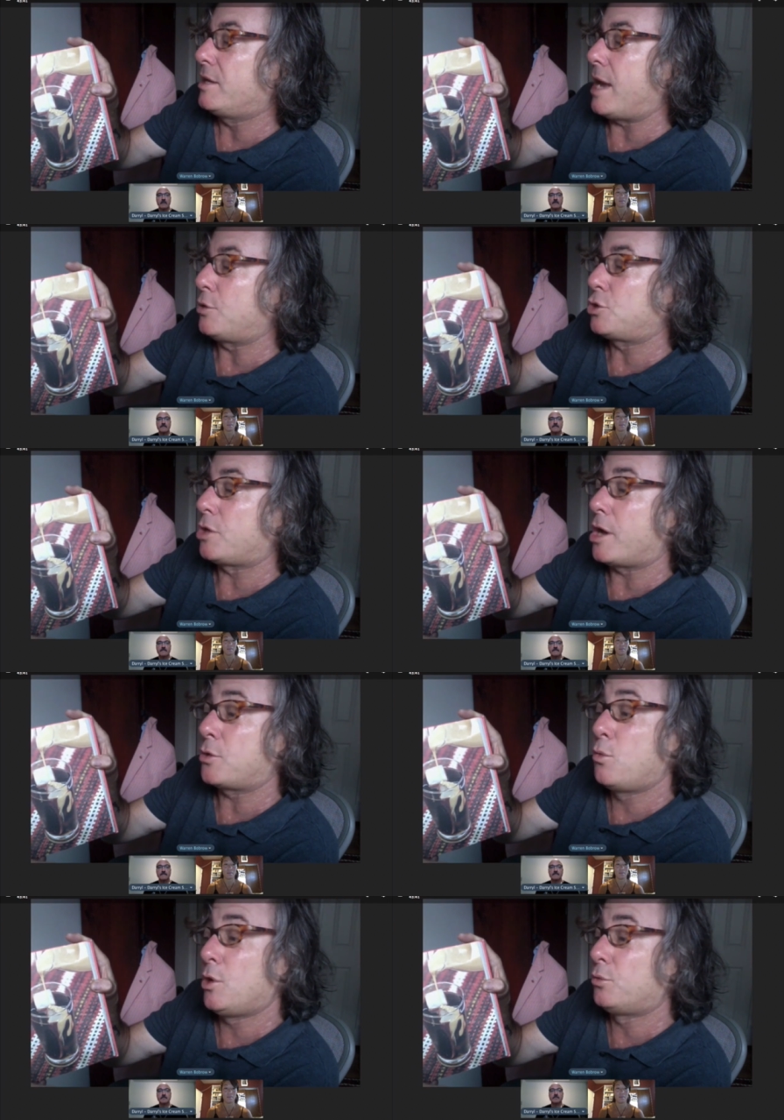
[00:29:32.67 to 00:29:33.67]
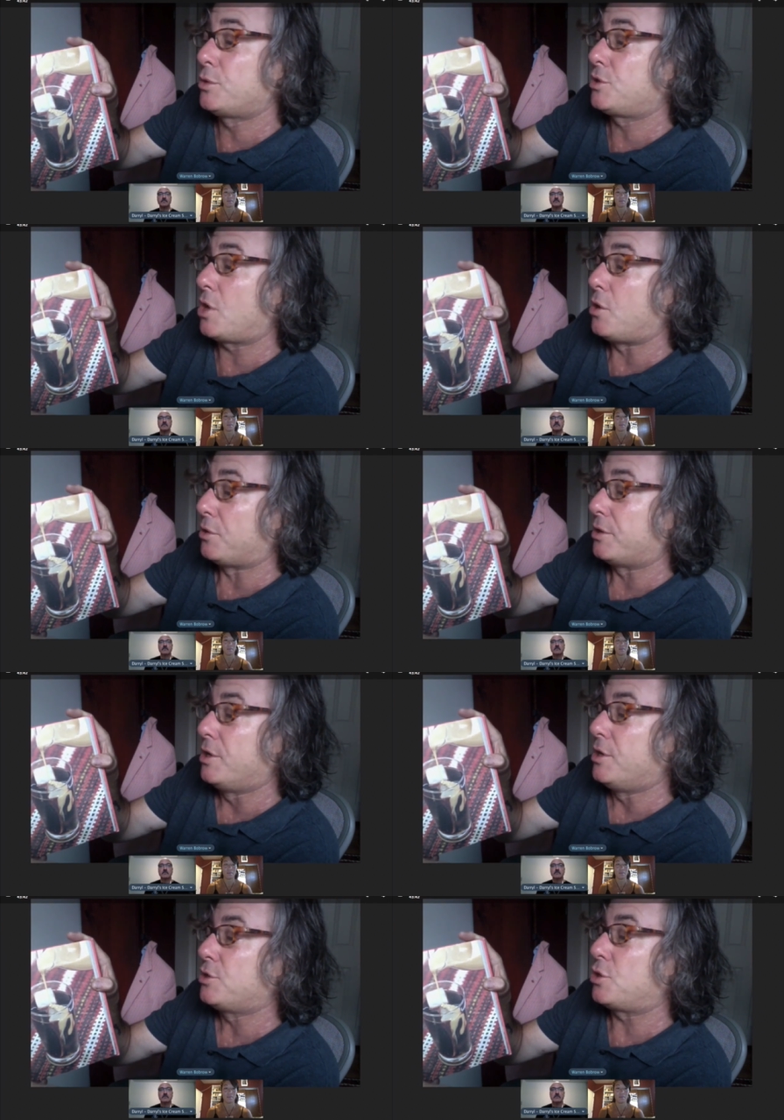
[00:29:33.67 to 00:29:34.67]
Couch lock will
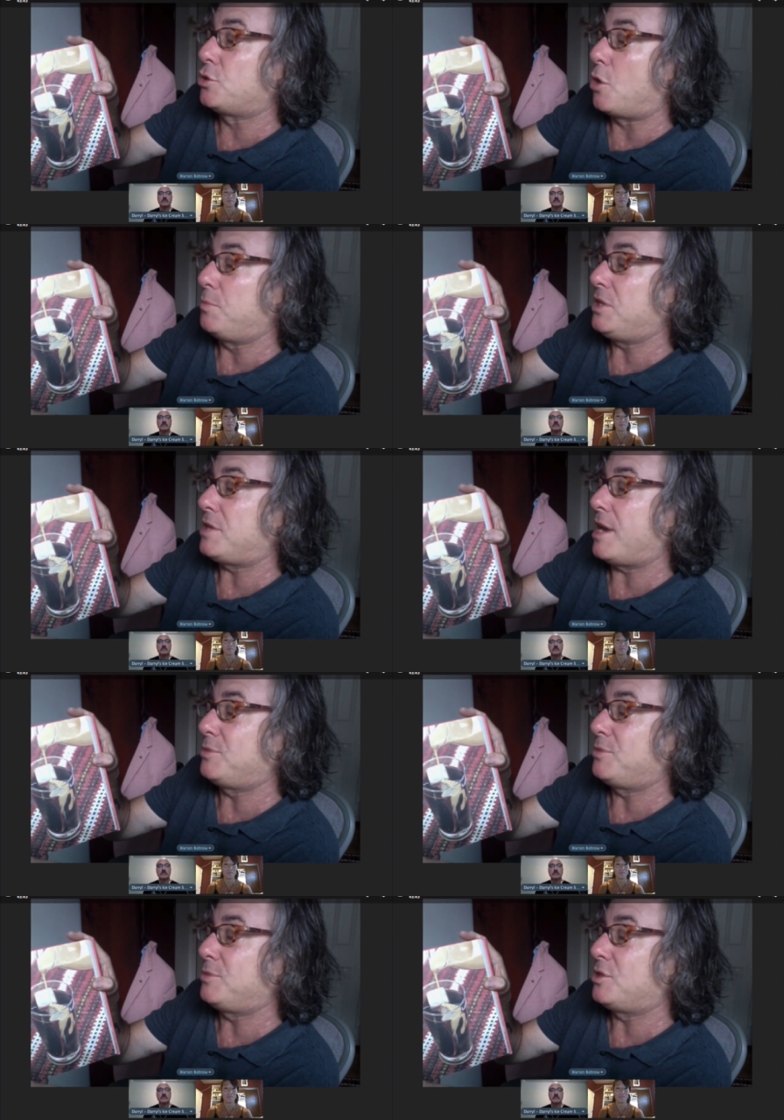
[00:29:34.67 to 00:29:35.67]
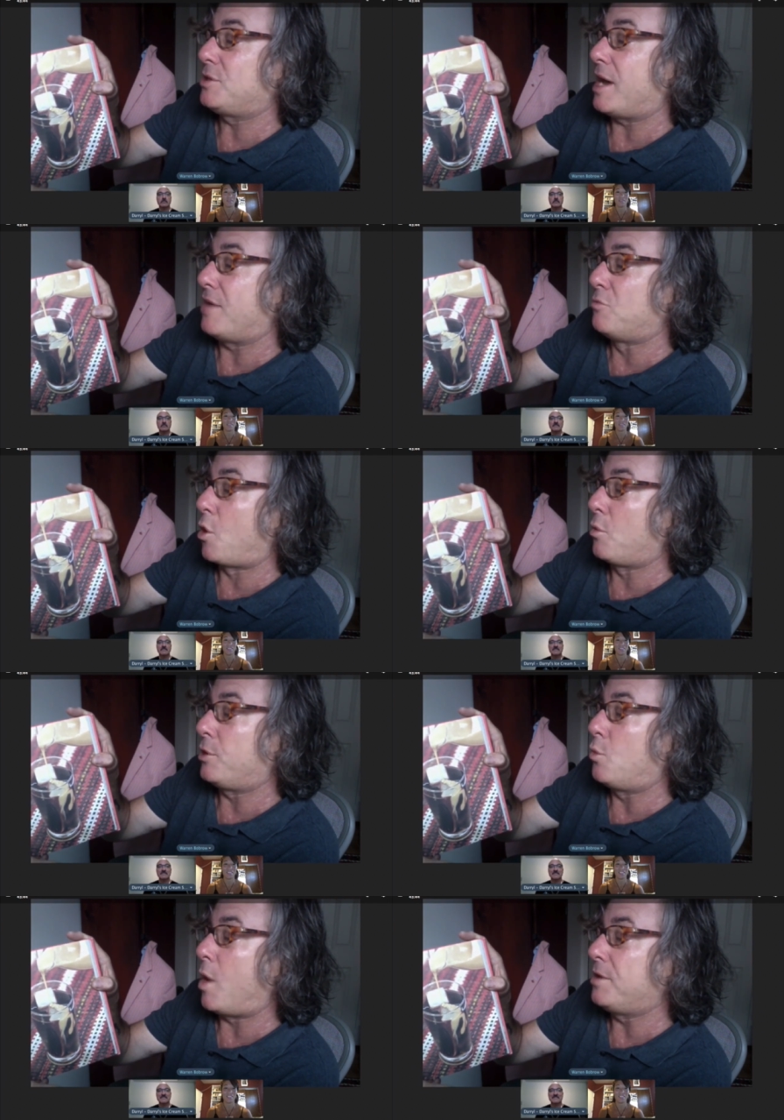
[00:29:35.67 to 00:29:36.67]
result, so don't be tempted to have more
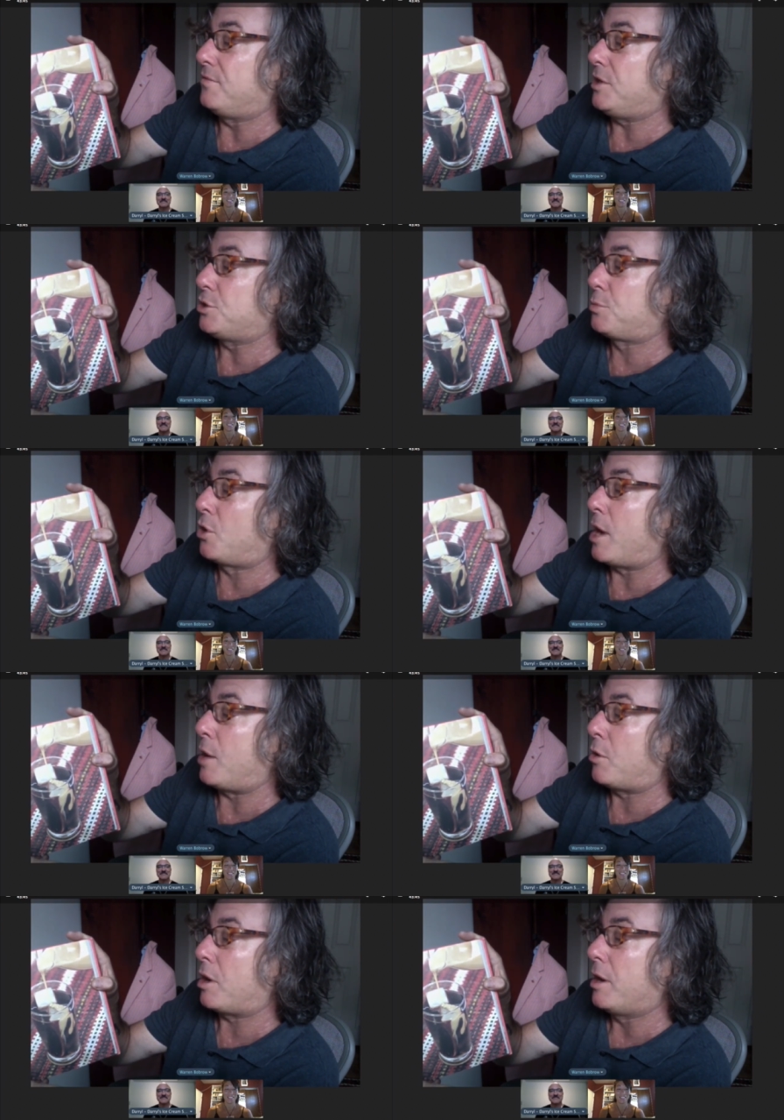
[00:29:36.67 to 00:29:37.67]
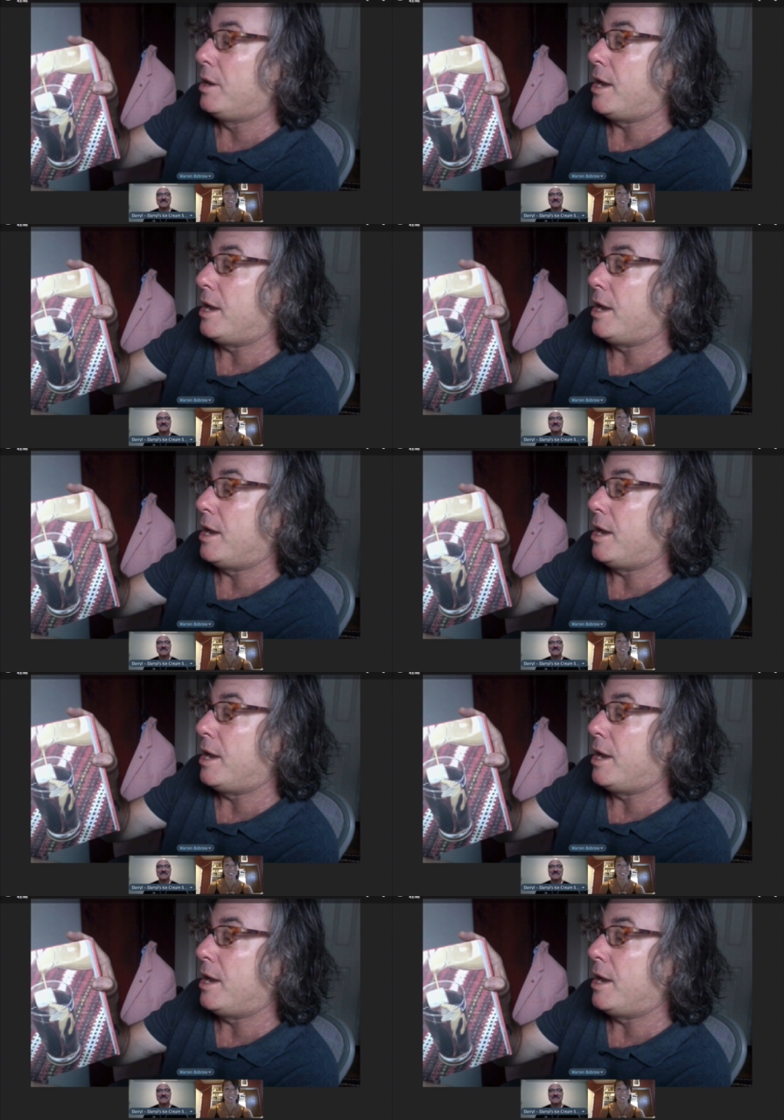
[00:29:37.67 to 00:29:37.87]
than one of these per hour.